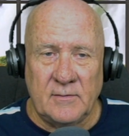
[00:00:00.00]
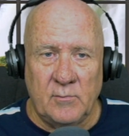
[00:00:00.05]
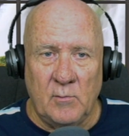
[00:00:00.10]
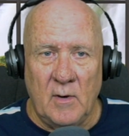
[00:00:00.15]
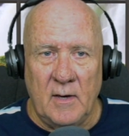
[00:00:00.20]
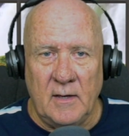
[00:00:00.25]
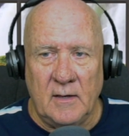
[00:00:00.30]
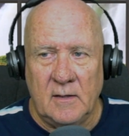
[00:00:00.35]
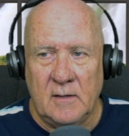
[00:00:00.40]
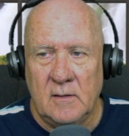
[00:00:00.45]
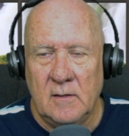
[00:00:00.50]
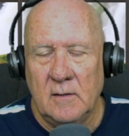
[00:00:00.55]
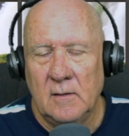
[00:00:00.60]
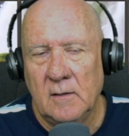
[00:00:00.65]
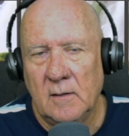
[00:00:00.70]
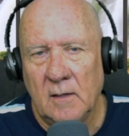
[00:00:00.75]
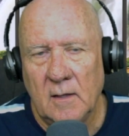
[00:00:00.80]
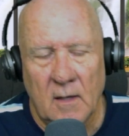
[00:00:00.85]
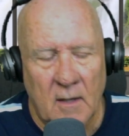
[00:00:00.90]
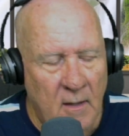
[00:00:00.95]
week
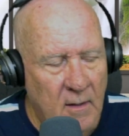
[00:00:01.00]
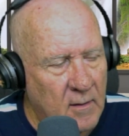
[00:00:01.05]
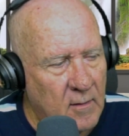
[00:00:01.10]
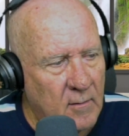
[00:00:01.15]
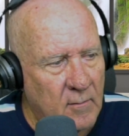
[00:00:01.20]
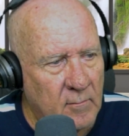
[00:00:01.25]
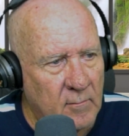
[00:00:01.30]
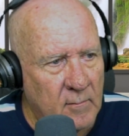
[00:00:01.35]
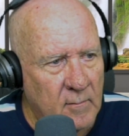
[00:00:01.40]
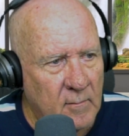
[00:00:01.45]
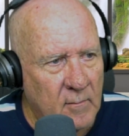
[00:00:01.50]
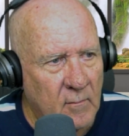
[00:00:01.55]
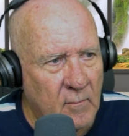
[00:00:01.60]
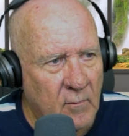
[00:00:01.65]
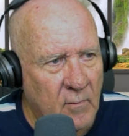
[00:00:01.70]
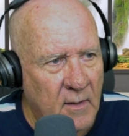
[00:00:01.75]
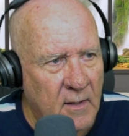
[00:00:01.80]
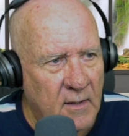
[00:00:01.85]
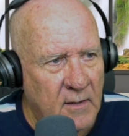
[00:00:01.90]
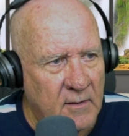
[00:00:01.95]

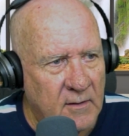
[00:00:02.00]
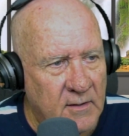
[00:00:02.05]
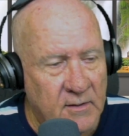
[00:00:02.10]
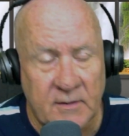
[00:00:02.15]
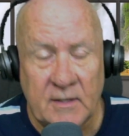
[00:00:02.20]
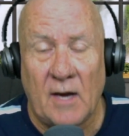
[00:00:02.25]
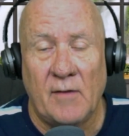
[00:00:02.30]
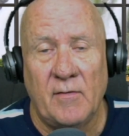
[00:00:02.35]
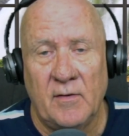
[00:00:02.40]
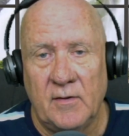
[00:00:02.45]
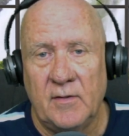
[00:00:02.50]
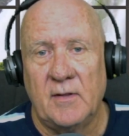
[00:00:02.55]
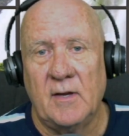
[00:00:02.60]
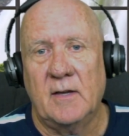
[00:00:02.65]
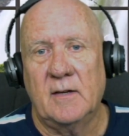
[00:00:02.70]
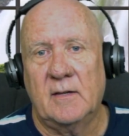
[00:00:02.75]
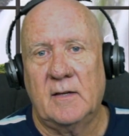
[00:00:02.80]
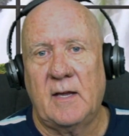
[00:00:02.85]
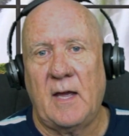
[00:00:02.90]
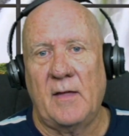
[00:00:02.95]
we discovered
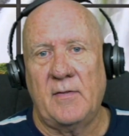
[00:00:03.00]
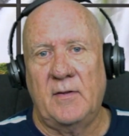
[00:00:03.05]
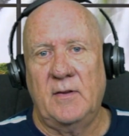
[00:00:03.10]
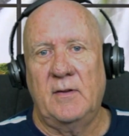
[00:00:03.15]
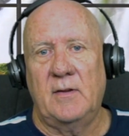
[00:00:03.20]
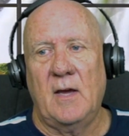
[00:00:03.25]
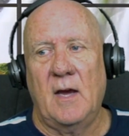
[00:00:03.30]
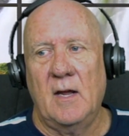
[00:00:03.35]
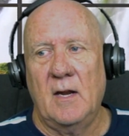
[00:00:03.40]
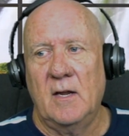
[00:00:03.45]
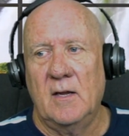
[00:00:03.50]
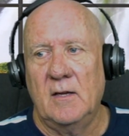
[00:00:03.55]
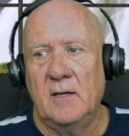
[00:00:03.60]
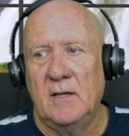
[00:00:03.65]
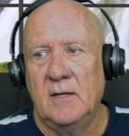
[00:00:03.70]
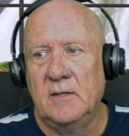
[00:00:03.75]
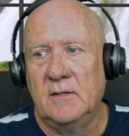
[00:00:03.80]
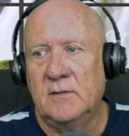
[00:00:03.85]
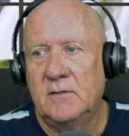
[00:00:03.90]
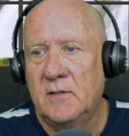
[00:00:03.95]
that Kathy Taylor
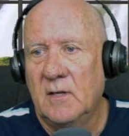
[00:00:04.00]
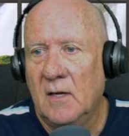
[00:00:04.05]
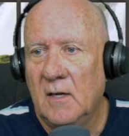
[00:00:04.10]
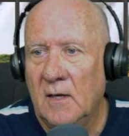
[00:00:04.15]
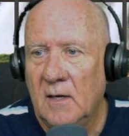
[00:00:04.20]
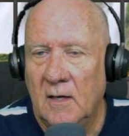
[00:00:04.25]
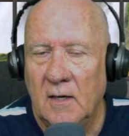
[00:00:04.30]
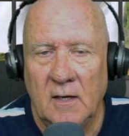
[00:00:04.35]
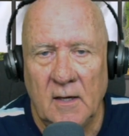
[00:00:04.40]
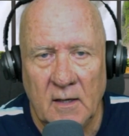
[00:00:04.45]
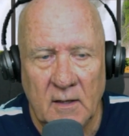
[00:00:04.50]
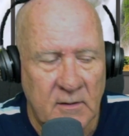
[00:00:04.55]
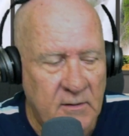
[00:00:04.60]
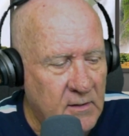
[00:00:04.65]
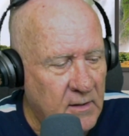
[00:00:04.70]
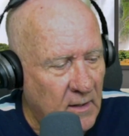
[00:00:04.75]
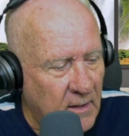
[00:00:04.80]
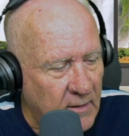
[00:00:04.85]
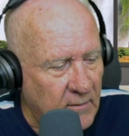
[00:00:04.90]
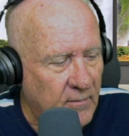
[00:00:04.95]

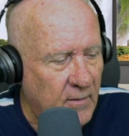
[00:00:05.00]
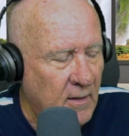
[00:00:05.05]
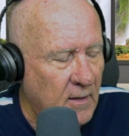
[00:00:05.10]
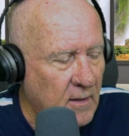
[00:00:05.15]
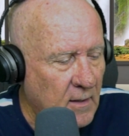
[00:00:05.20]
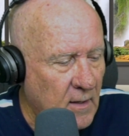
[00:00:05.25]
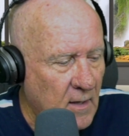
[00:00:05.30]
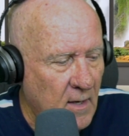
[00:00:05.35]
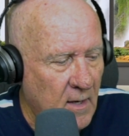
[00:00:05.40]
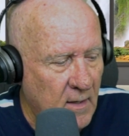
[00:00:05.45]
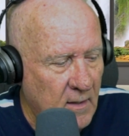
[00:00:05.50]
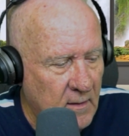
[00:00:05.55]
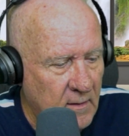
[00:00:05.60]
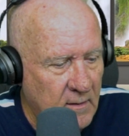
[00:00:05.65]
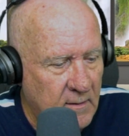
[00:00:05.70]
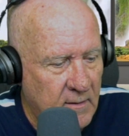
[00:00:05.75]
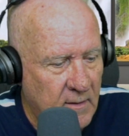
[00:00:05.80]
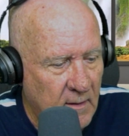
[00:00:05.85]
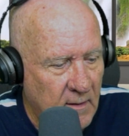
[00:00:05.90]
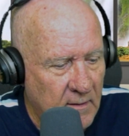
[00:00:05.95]
is leaving,
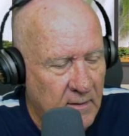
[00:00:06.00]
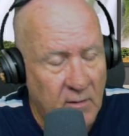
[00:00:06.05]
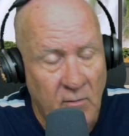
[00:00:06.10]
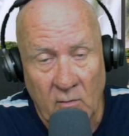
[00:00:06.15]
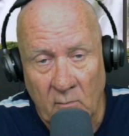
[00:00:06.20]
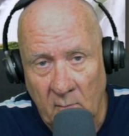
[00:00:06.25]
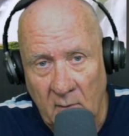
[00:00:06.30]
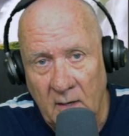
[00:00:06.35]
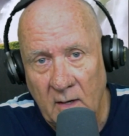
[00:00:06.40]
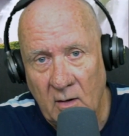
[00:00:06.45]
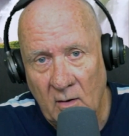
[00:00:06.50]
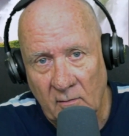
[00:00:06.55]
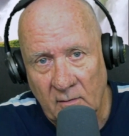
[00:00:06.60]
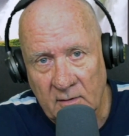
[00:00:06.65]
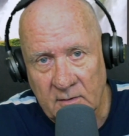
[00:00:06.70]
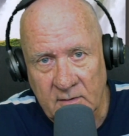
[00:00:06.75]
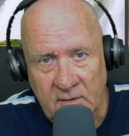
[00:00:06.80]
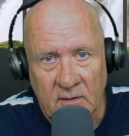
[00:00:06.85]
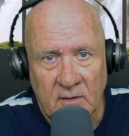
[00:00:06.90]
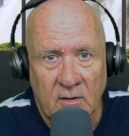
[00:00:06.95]
and there are many of
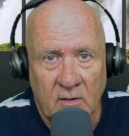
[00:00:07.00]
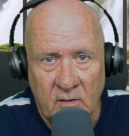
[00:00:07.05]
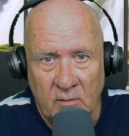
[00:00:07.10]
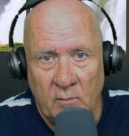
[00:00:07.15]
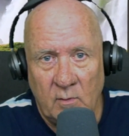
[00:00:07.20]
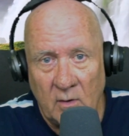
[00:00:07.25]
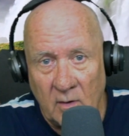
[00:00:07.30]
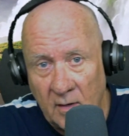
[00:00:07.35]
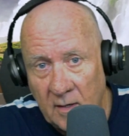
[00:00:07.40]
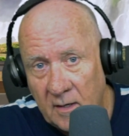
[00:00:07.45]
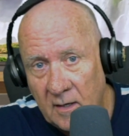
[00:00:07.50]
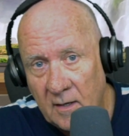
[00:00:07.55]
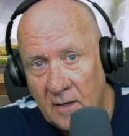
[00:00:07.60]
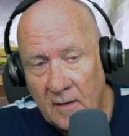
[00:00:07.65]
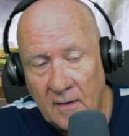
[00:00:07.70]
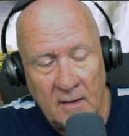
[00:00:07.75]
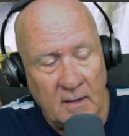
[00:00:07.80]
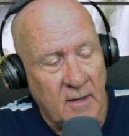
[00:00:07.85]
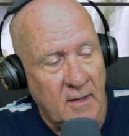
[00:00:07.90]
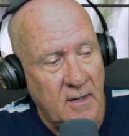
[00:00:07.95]
us in the community
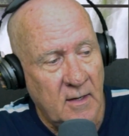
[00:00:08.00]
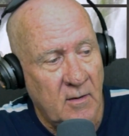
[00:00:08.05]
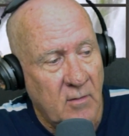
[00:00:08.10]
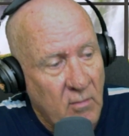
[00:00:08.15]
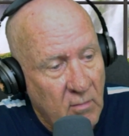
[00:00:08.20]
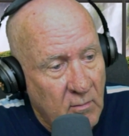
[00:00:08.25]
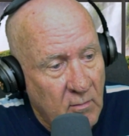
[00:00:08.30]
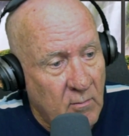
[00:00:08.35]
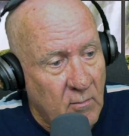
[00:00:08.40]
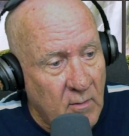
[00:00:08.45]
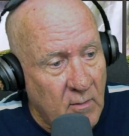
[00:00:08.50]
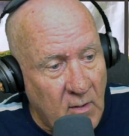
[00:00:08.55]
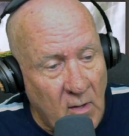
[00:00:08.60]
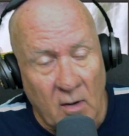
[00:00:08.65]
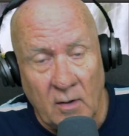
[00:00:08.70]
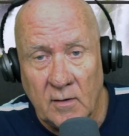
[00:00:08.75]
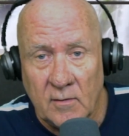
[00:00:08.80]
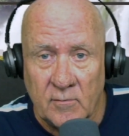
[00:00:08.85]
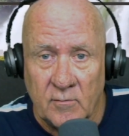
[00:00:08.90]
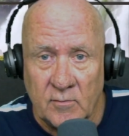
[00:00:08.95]
here who were
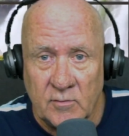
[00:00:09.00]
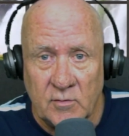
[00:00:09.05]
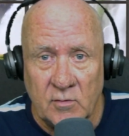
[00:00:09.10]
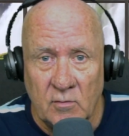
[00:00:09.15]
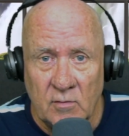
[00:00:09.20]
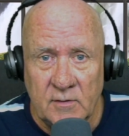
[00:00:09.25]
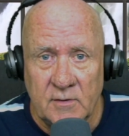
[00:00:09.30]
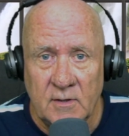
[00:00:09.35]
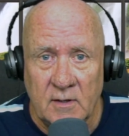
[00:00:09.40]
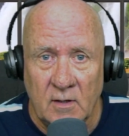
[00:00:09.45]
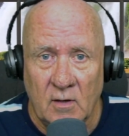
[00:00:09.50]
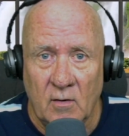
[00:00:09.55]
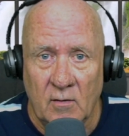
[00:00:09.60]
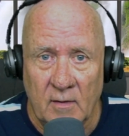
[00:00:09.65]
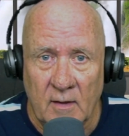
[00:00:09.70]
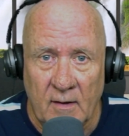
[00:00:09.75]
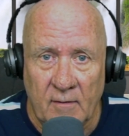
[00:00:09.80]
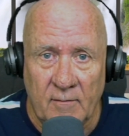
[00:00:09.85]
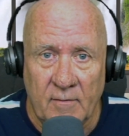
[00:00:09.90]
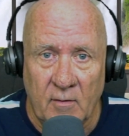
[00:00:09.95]
kind of rejoicing on
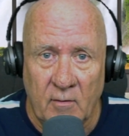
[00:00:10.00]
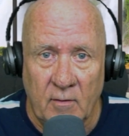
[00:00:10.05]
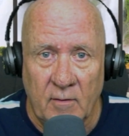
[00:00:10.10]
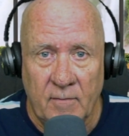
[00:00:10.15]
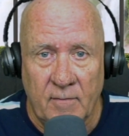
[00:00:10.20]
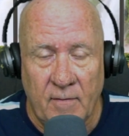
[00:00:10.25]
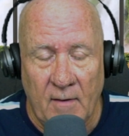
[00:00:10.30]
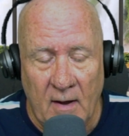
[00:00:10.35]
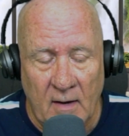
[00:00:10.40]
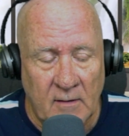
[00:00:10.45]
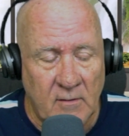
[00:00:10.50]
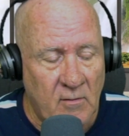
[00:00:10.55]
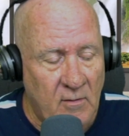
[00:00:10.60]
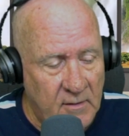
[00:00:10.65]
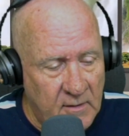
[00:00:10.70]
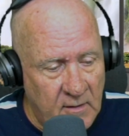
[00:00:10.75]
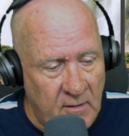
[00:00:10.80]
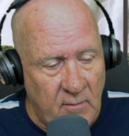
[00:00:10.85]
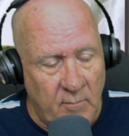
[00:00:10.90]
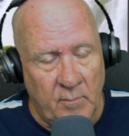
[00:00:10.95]
that very fact. I
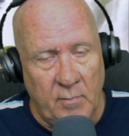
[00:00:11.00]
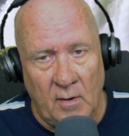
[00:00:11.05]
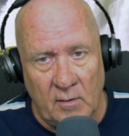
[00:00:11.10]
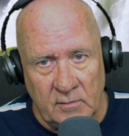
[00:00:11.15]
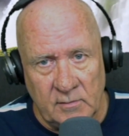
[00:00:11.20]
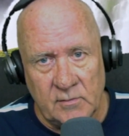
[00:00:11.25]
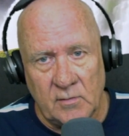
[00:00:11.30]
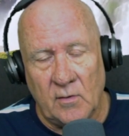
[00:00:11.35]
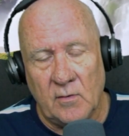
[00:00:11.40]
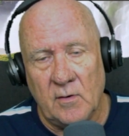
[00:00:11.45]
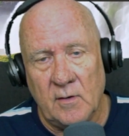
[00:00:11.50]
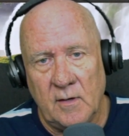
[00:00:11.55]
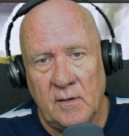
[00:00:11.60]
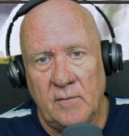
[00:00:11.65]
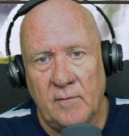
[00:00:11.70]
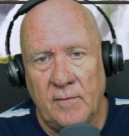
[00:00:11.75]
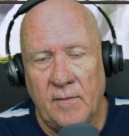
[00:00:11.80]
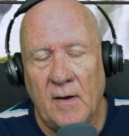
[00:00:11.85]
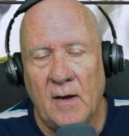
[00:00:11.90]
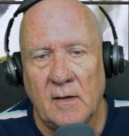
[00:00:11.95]
did a post on it,
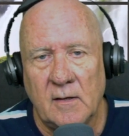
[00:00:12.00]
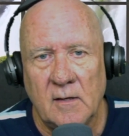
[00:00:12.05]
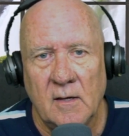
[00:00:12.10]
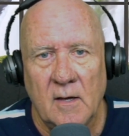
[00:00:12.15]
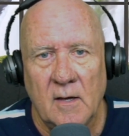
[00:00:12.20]
in fact.